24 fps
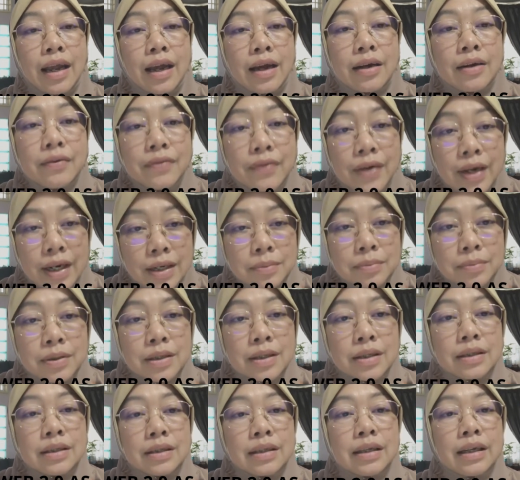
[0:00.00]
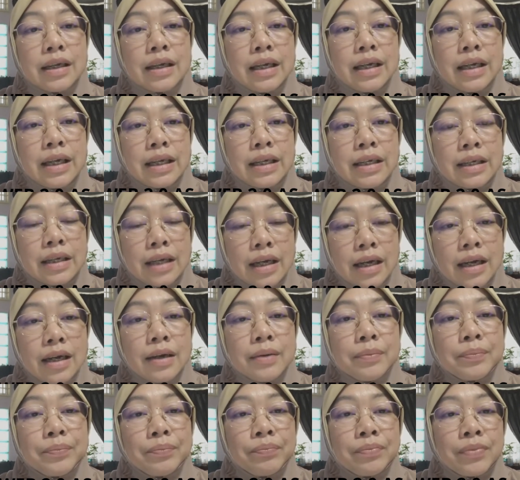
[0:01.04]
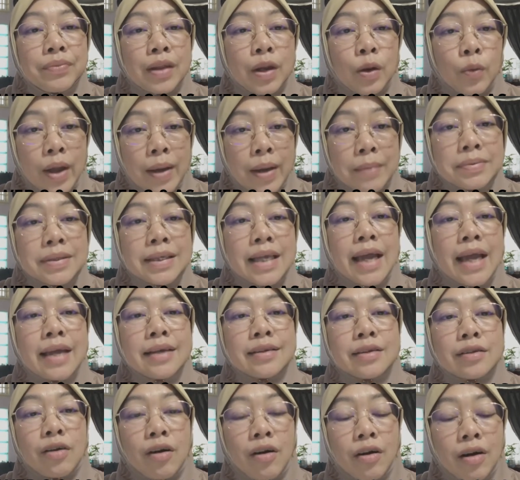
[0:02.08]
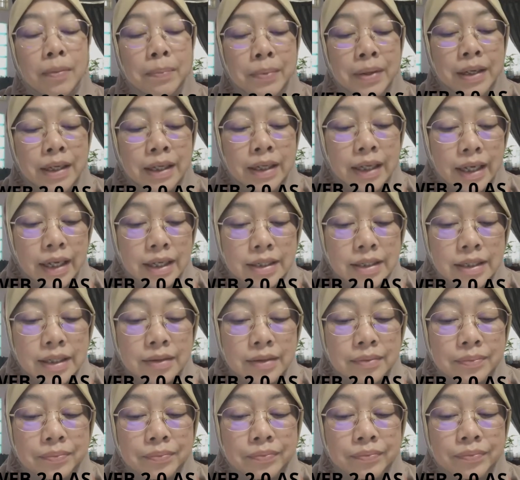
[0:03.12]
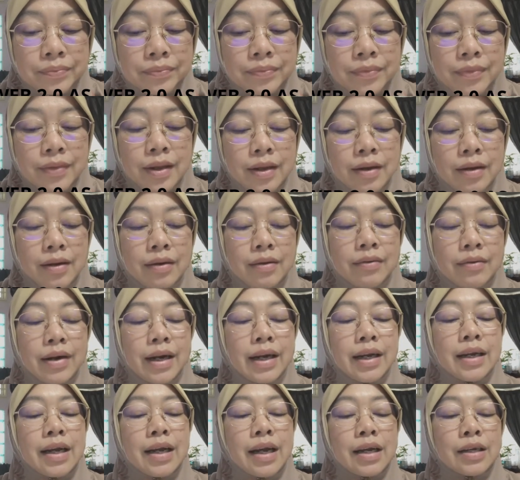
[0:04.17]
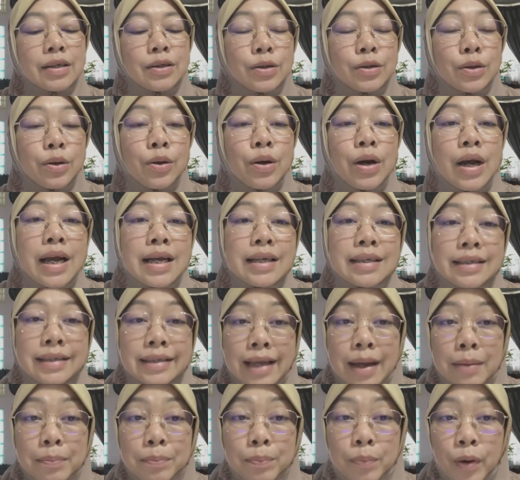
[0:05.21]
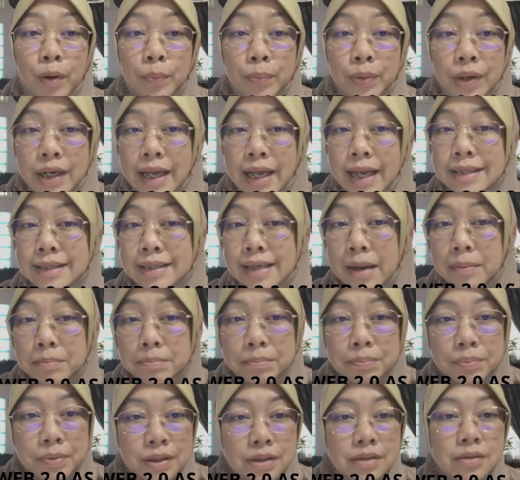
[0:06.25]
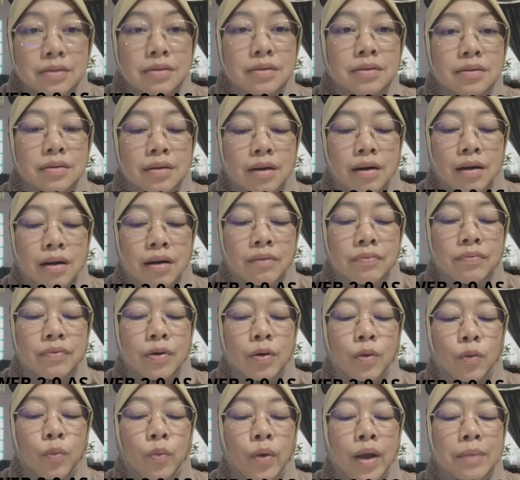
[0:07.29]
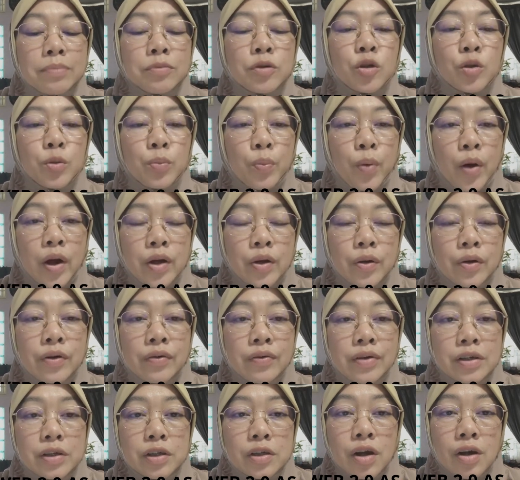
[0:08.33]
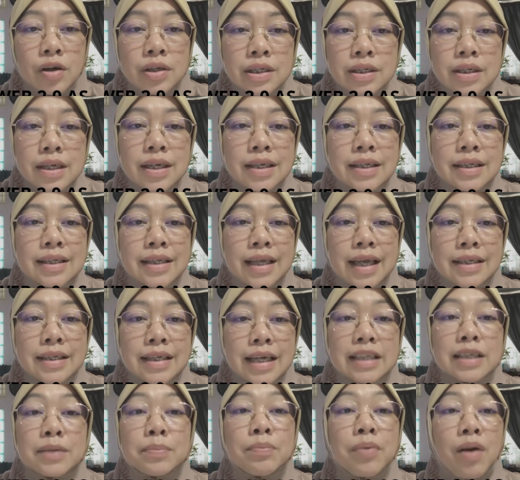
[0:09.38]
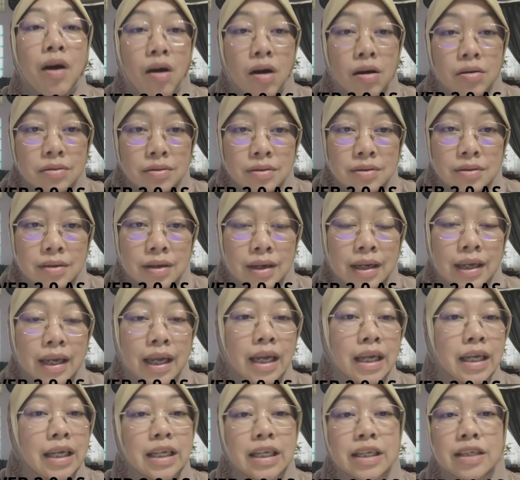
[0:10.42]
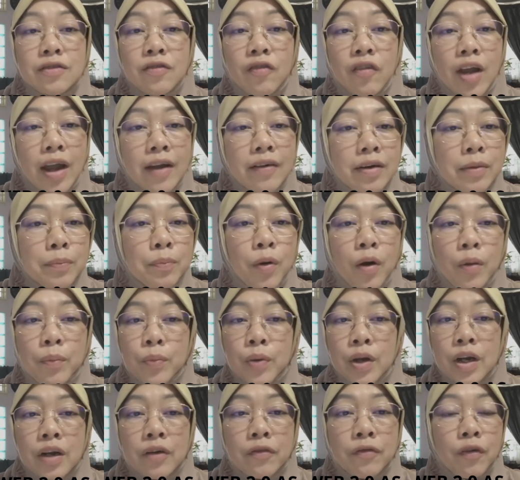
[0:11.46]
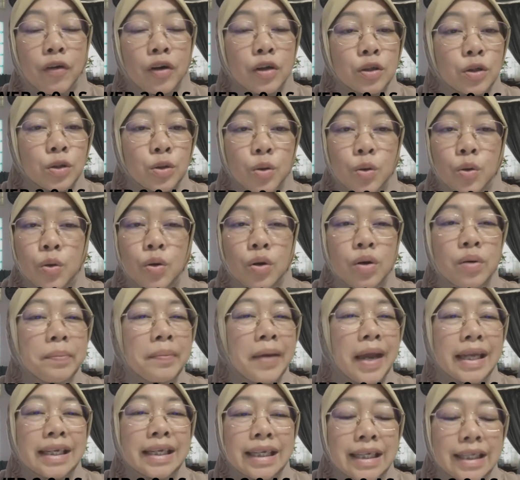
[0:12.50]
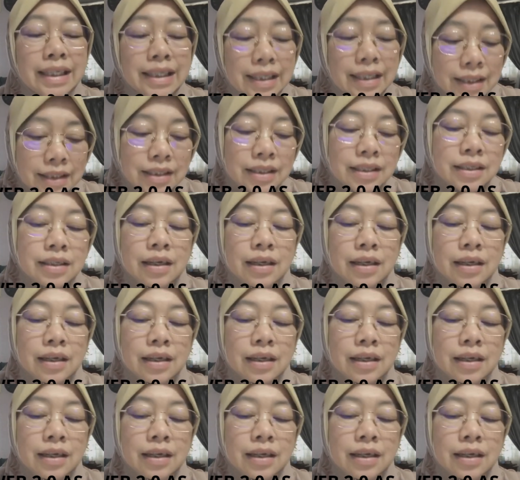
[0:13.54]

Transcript: available in the websites or application. Right? So some popular examples of Web 2.0 resources such as blogs. Okay, it is very popular for so many years.